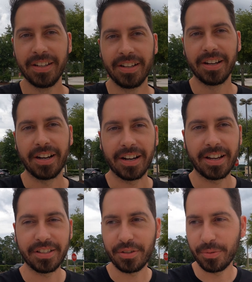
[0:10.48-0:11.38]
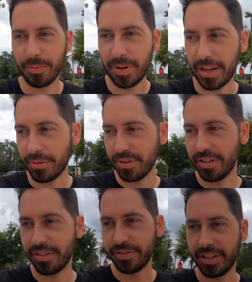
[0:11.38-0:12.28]
All right guys, we're back with
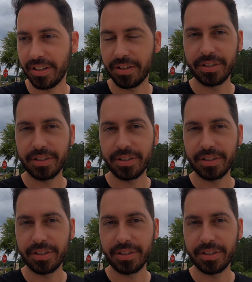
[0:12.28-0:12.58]
another video.